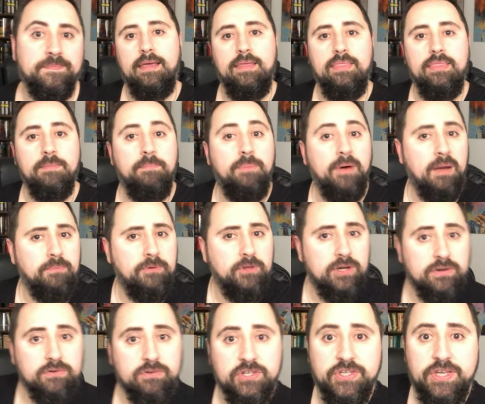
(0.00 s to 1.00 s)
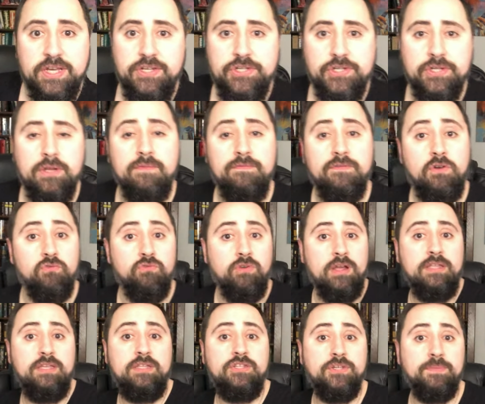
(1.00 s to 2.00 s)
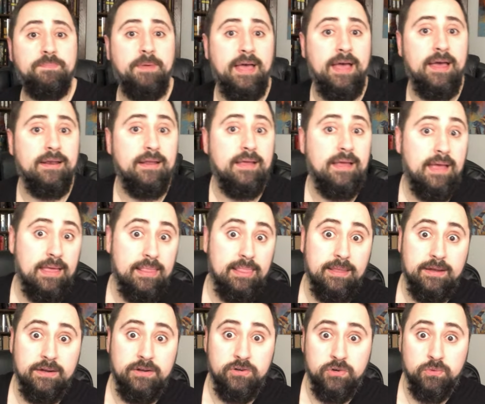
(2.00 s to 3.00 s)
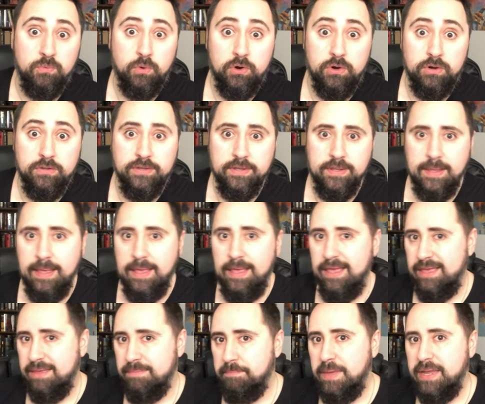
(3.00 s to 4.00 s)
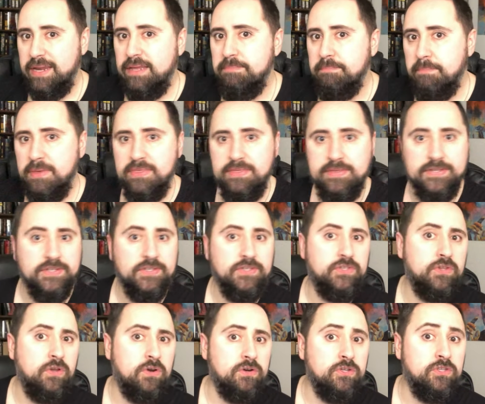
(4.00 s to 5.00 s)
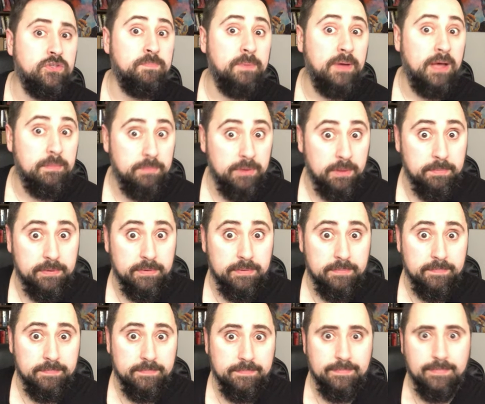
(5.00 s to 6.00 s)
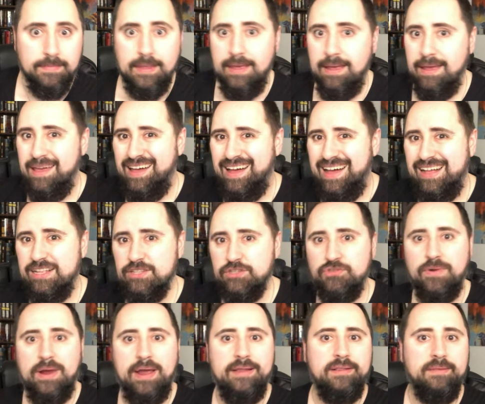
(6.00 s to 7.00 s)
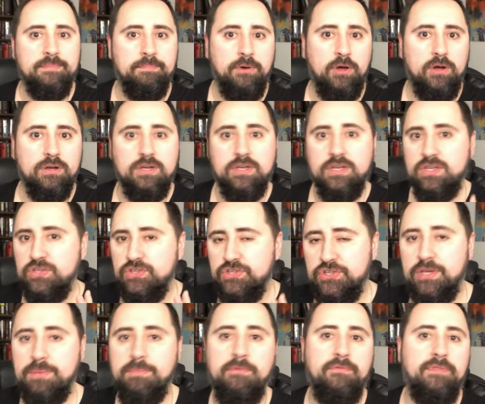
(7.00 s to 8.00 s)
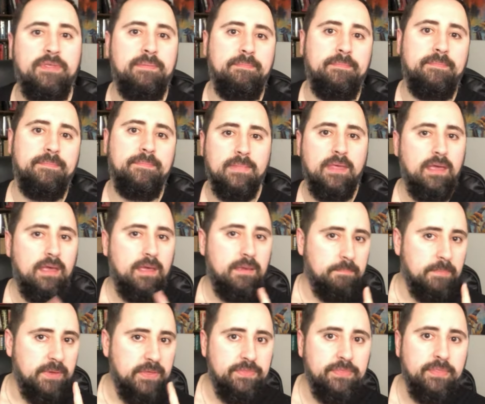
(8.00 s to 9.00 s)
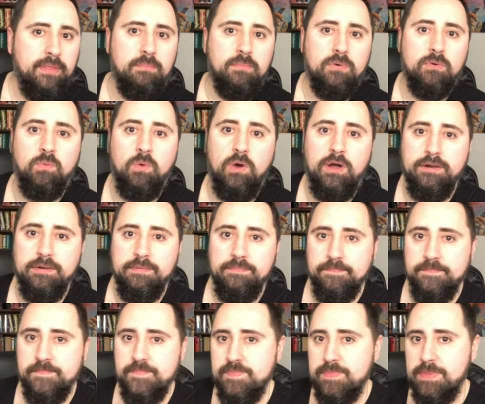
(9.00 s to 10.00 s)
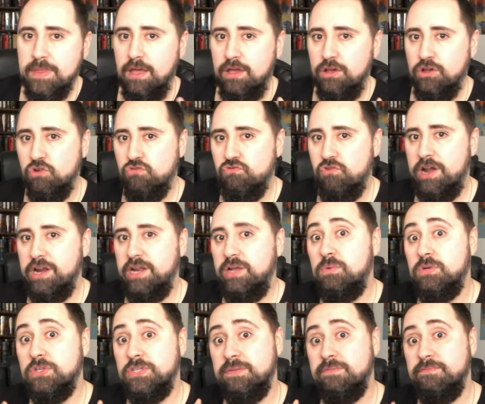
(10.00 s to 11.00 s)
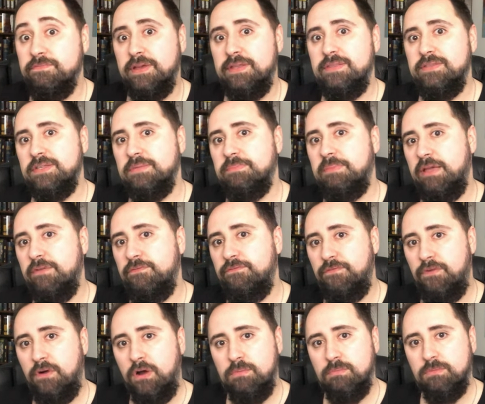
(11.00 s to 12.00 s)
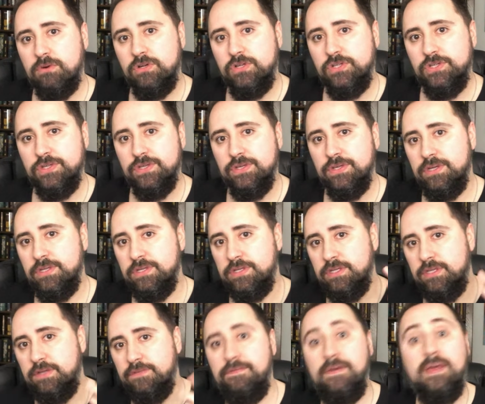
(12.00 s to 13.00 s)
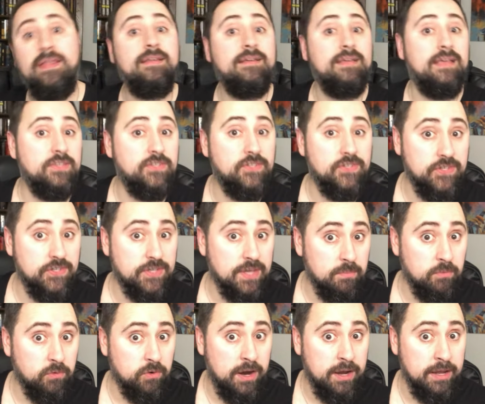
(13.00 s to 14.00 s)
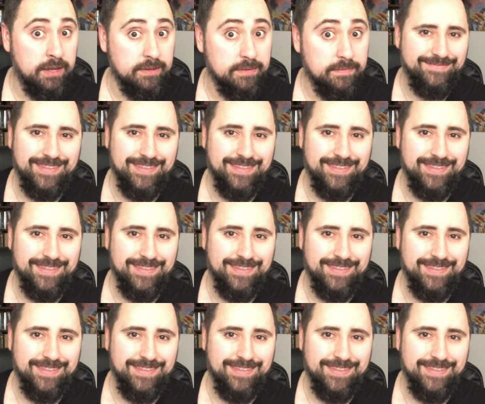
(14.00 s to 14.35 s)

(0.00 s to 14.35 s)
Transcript: In the popularization of karate in Japan and later the world, many myths started to pop up. I'll try and debunk some of them. Myth number one, karate was invented by farmers to defend against the samurai.